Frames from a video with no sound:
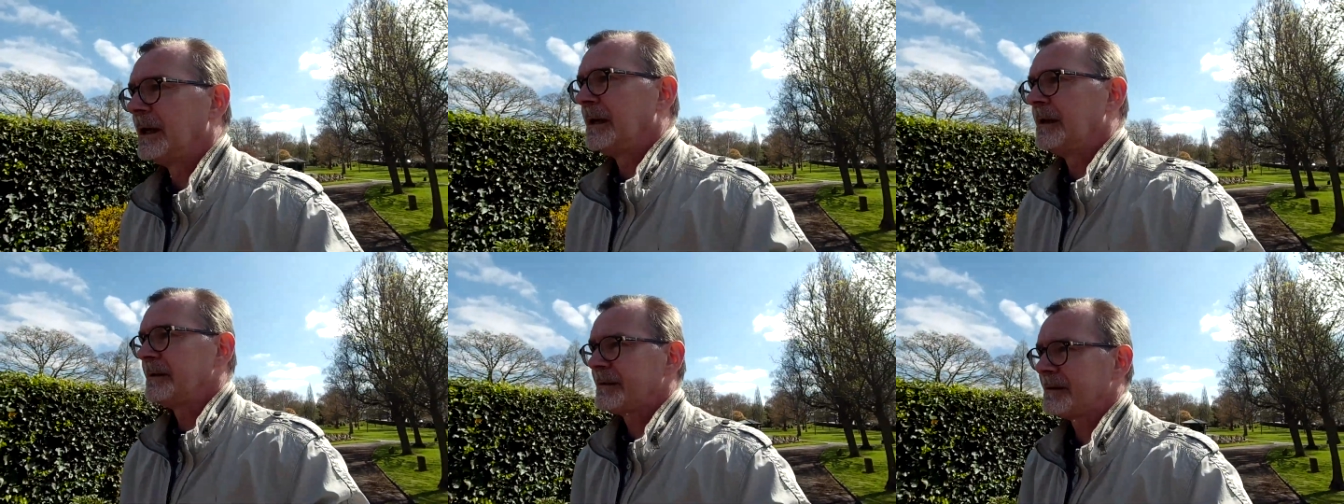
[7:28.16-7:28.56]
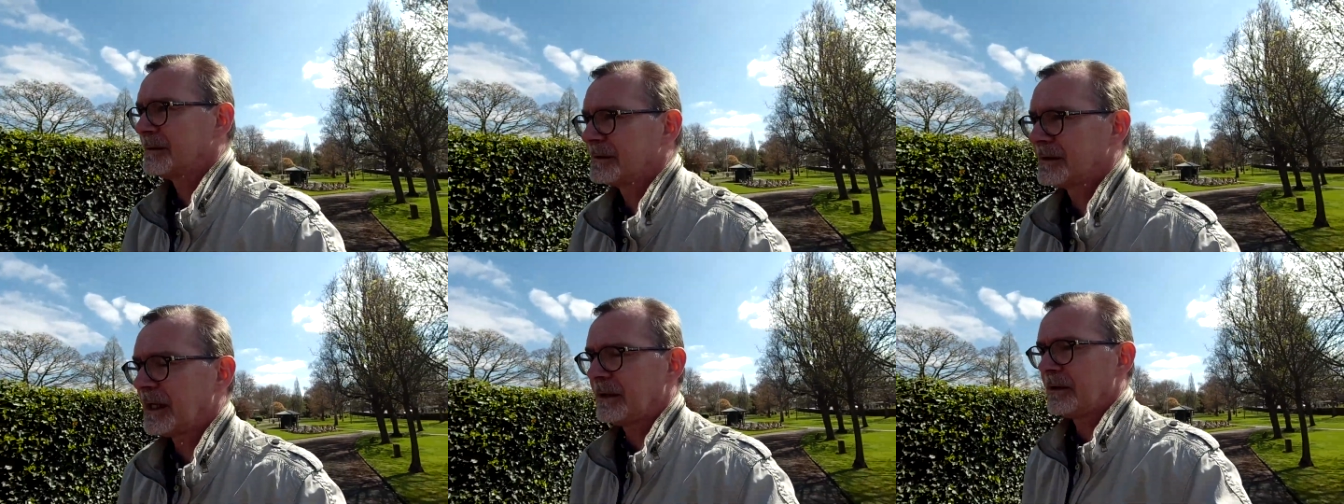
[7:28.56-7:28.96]
do is
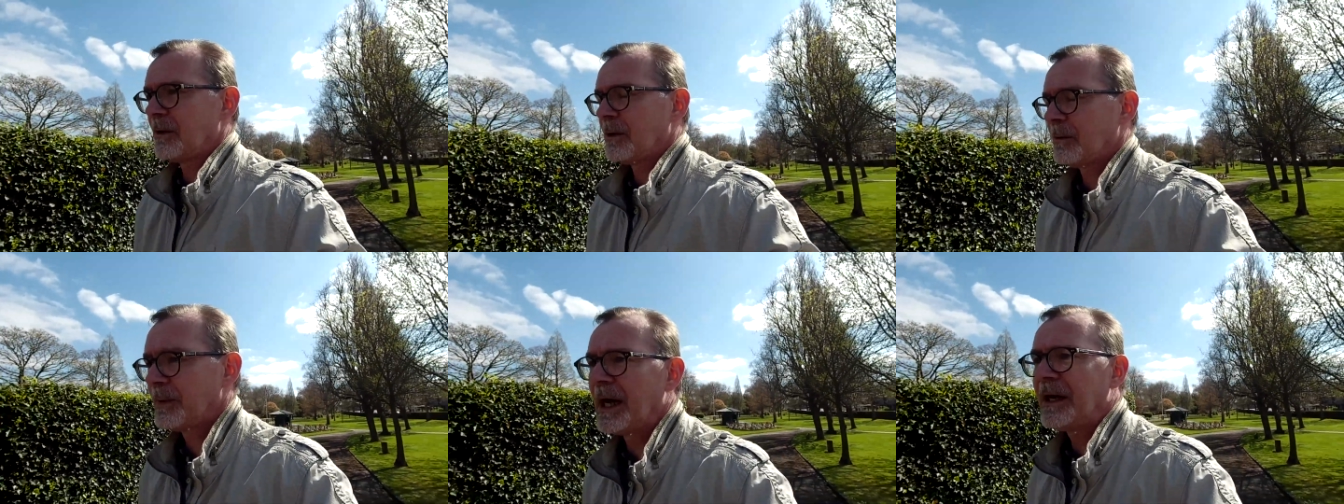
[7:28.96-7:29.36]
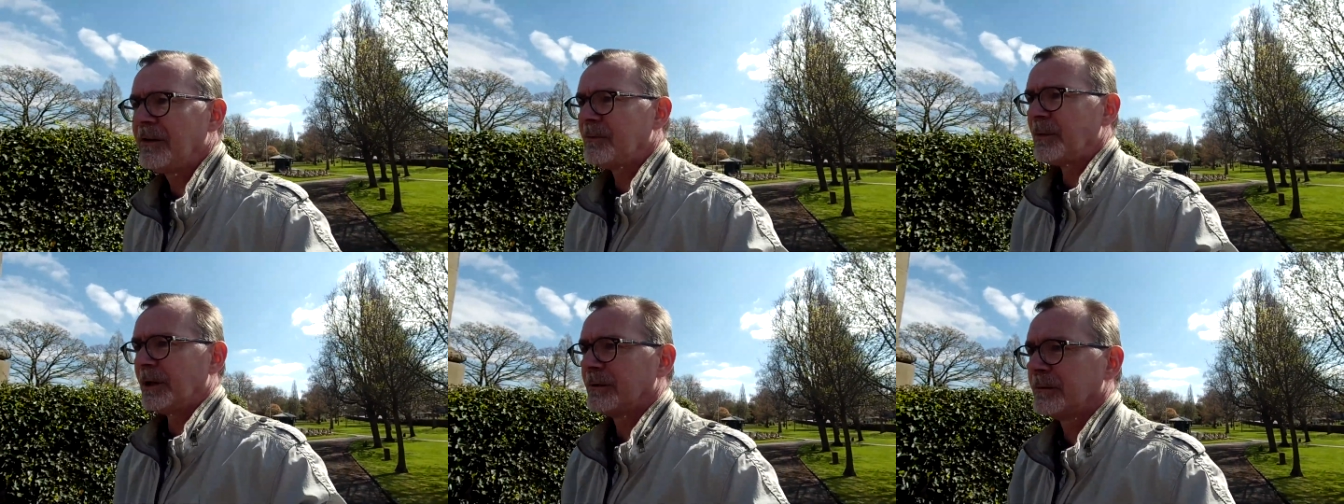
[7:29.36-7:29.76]
stand on the
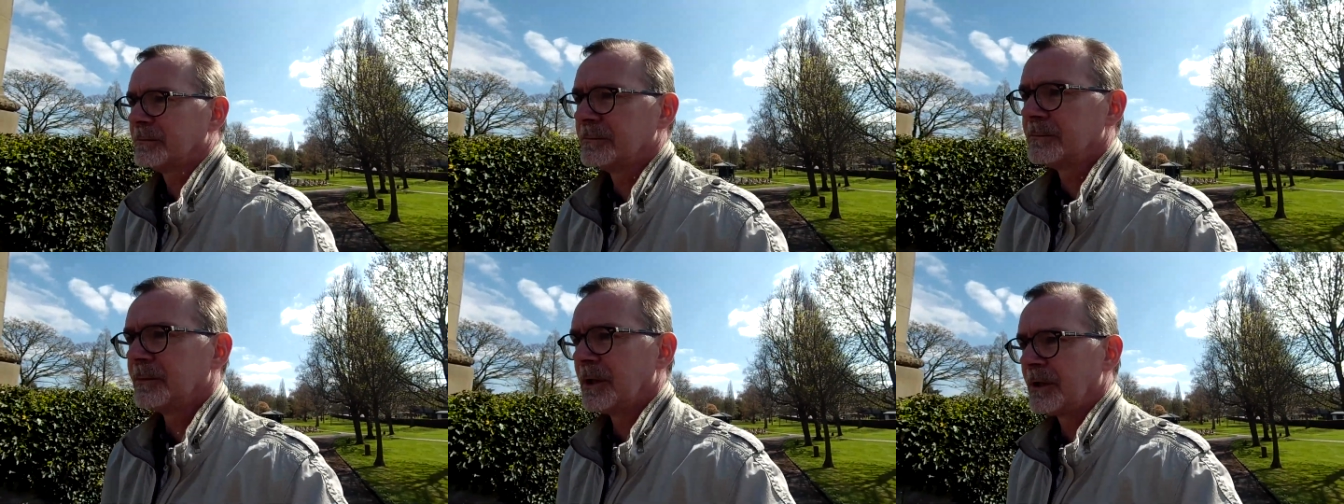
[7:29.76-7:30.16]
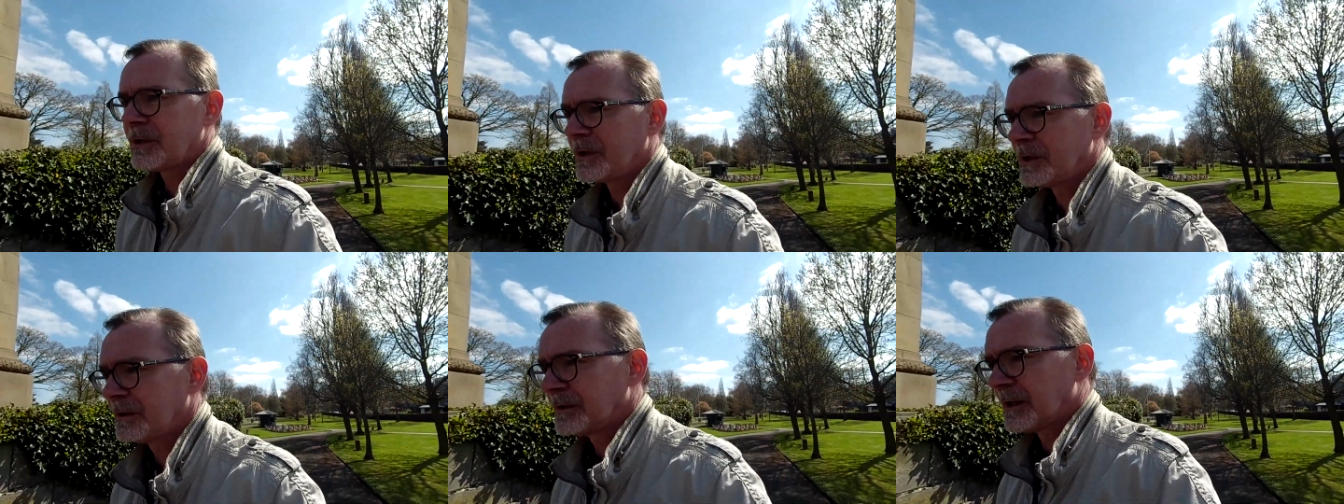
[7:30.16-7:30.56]
pavement which
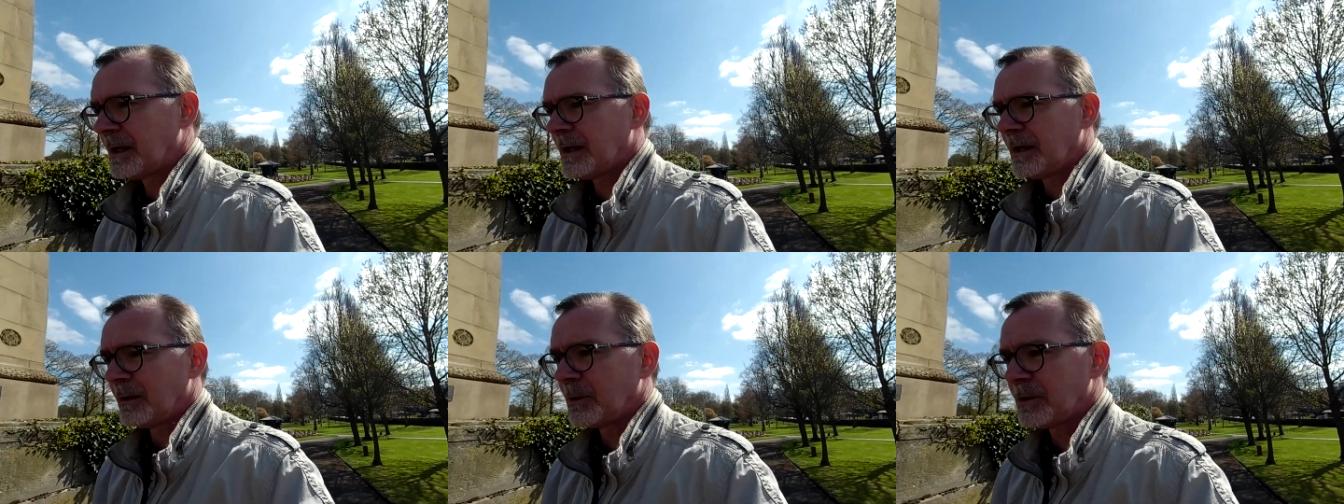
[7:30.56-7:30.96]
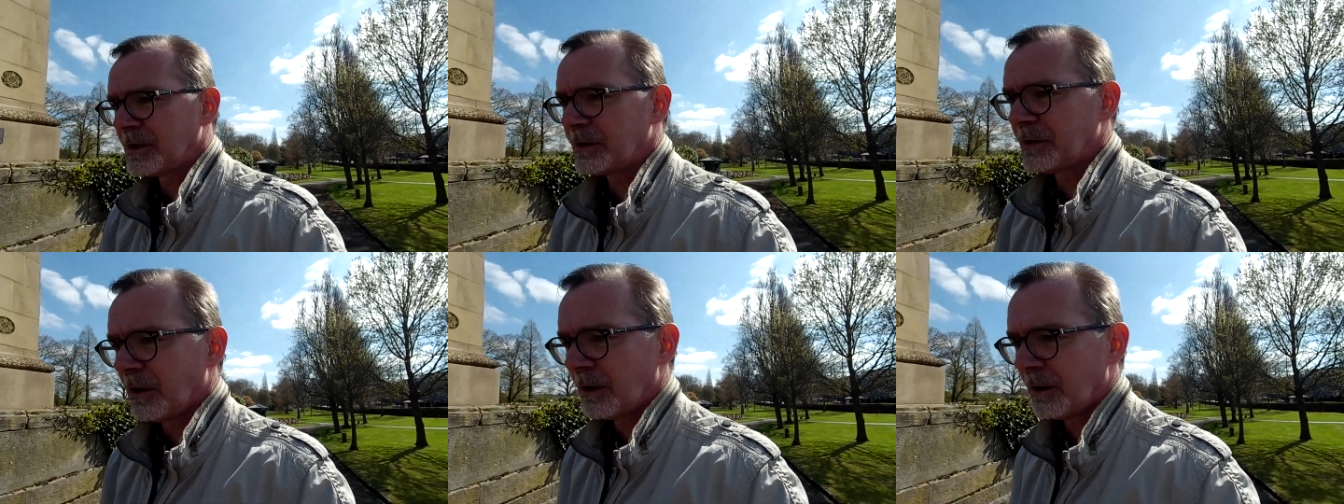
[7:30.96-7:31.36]
is uh, which is
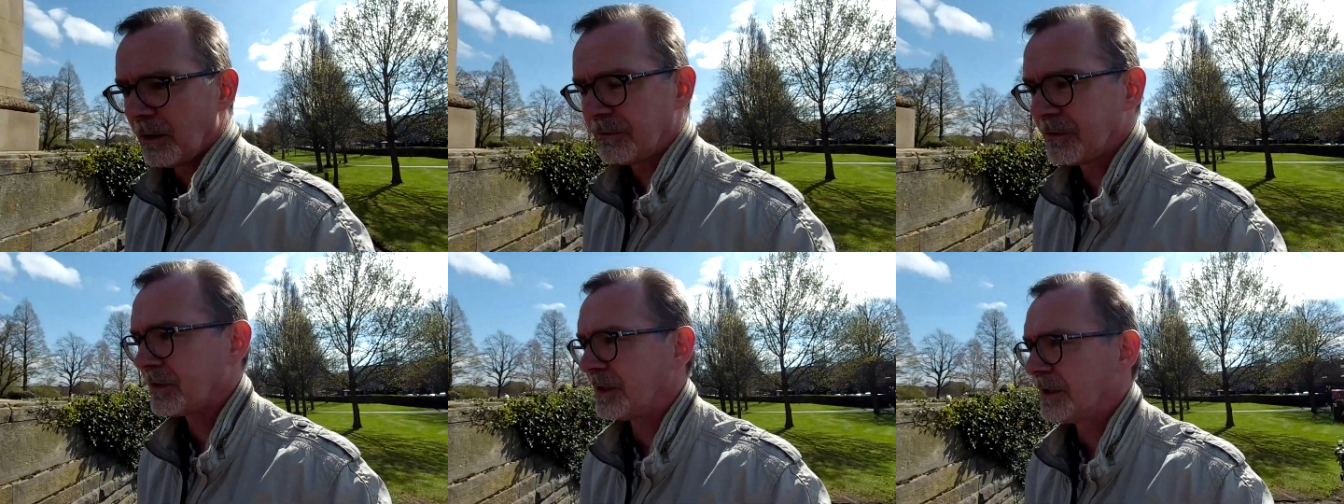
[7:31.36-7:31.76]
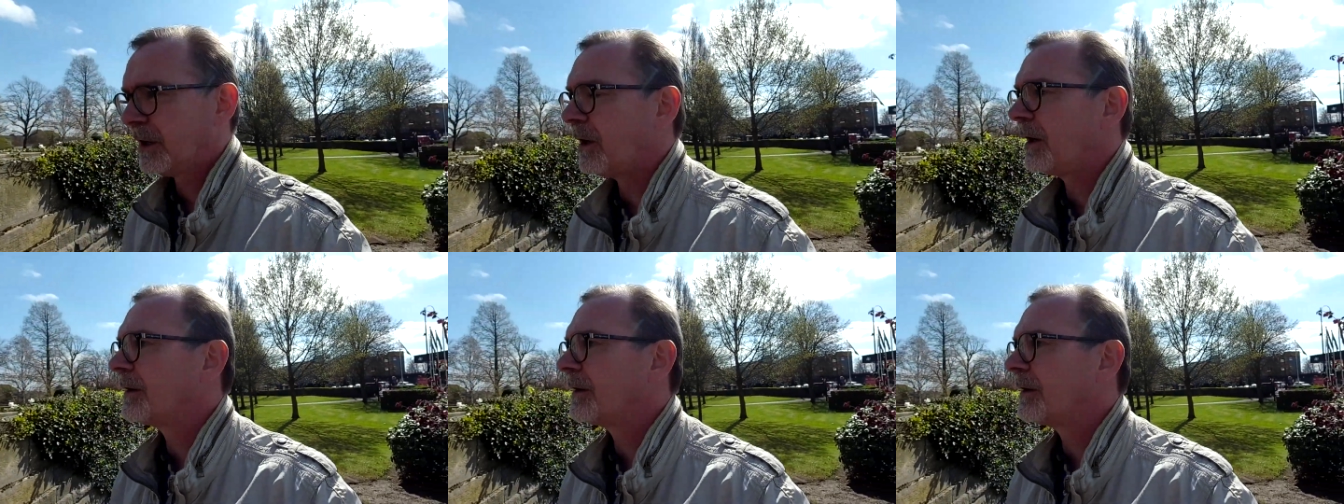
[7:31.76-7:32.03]
not obviously not